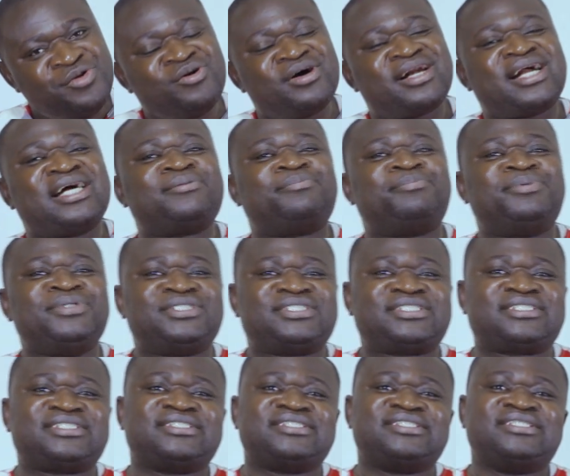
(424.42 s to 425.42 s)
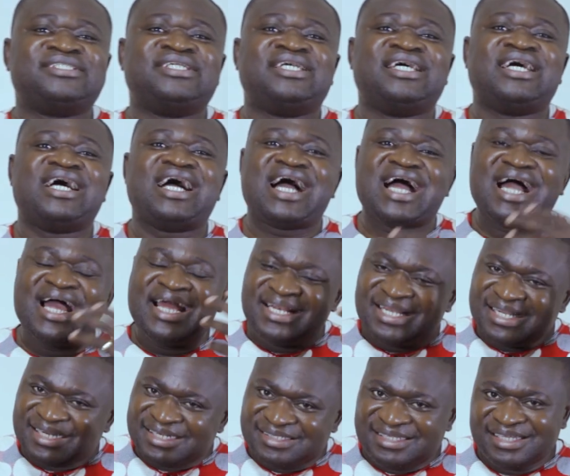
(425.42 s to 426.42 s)
you are at peace and
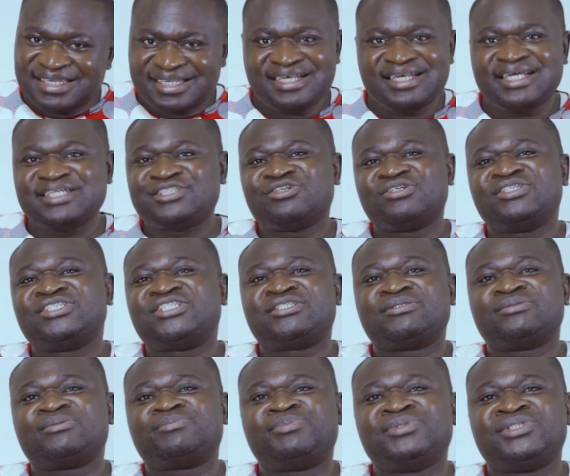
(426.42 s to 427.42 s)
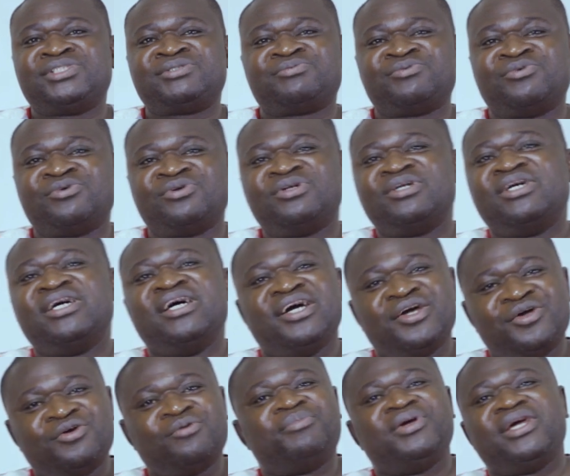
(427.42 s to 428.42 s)
uh, the relation is peaceful,
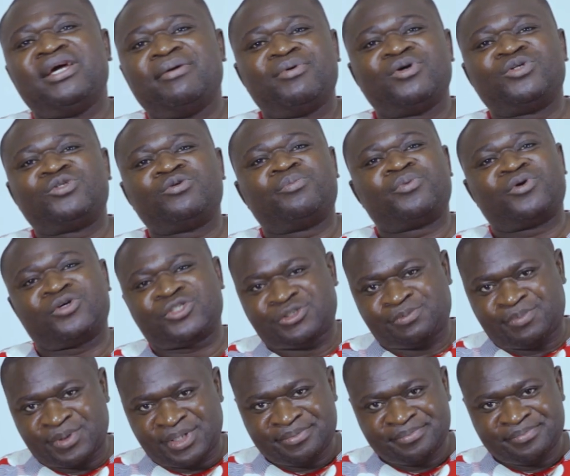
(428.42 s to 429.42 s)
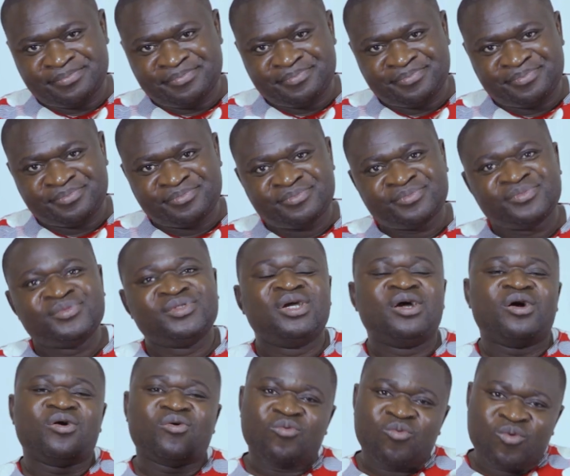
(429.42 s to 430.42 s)
you'll be able to prosper.
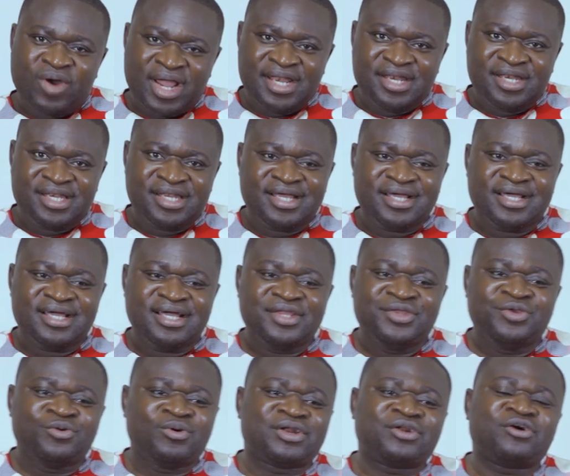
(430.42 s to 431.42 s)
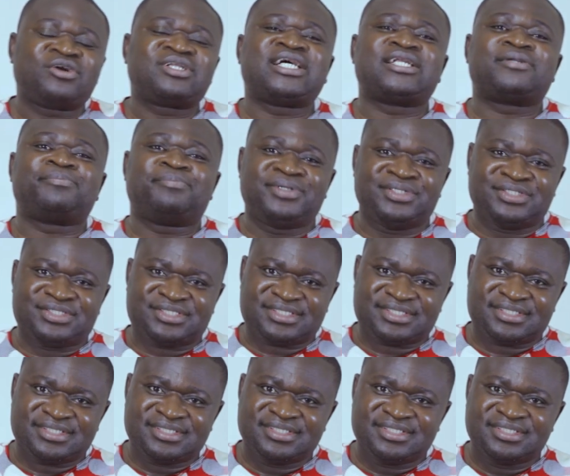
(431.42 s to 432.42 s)
When you are not at
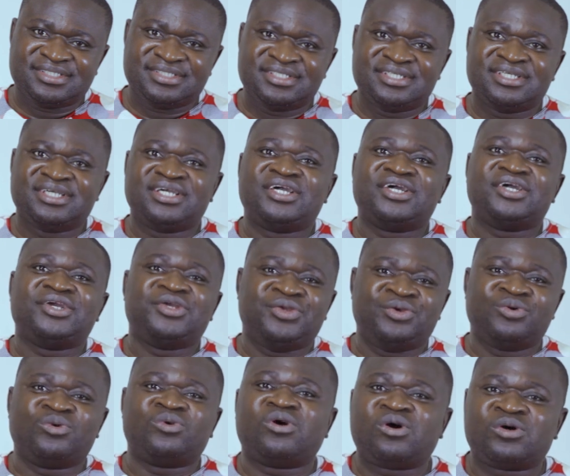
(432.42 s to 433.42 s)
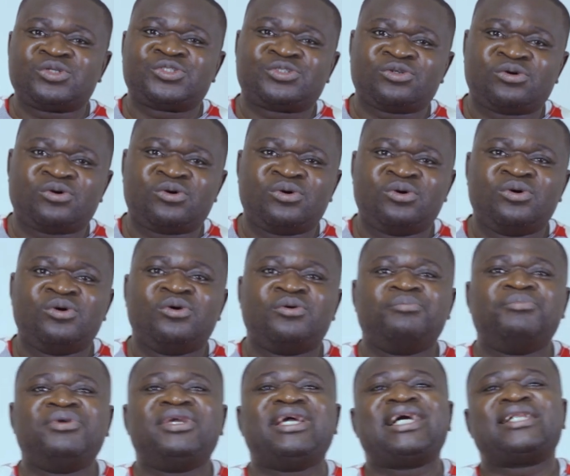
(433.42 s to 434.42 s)
peace, you'll also
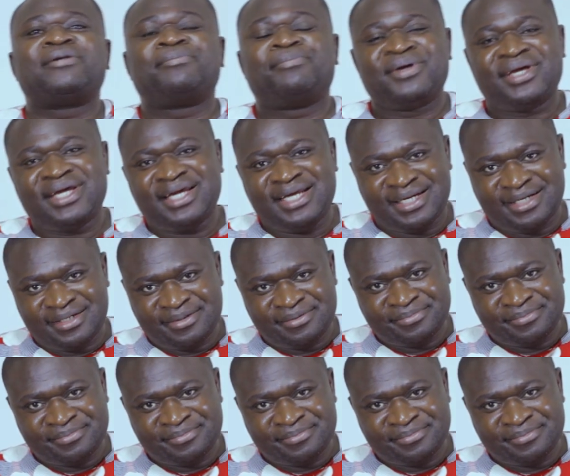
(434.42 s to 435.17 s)
be at pain.